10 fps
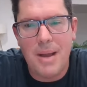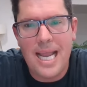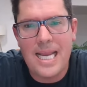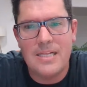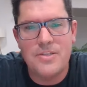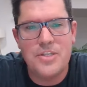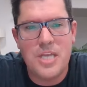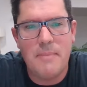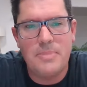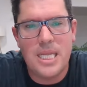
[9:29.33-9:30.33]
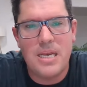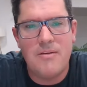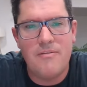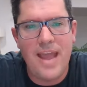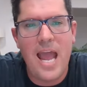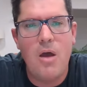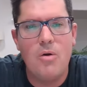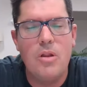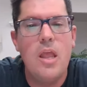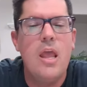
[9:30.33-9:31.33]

Biden stepped in and vowed